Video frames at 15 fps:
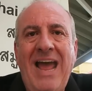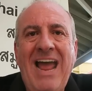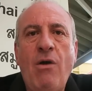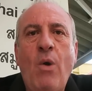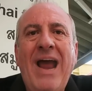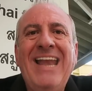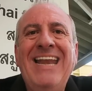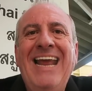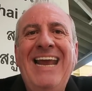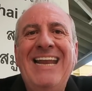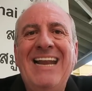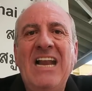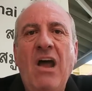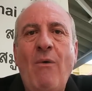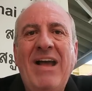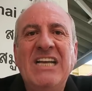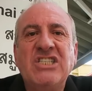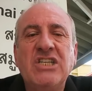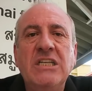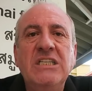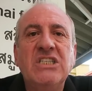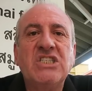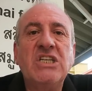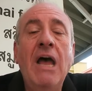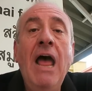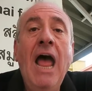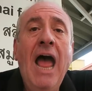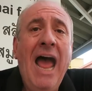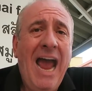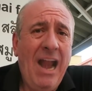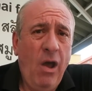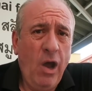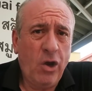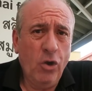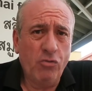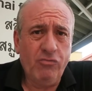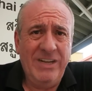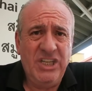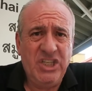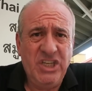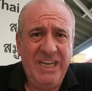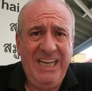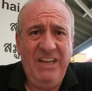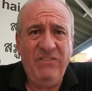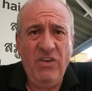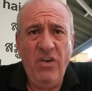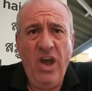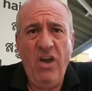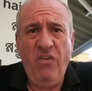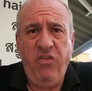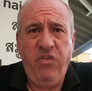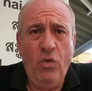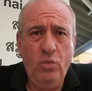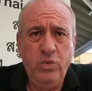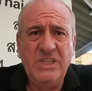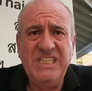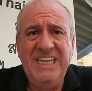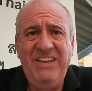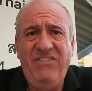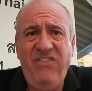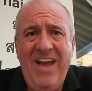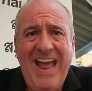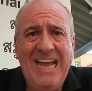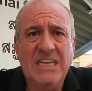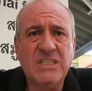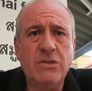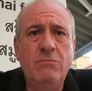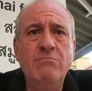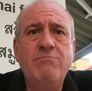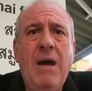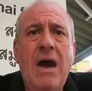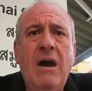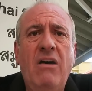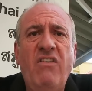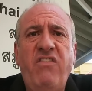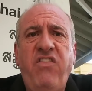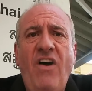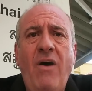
how I need a license, and I could receive a 40,000 baht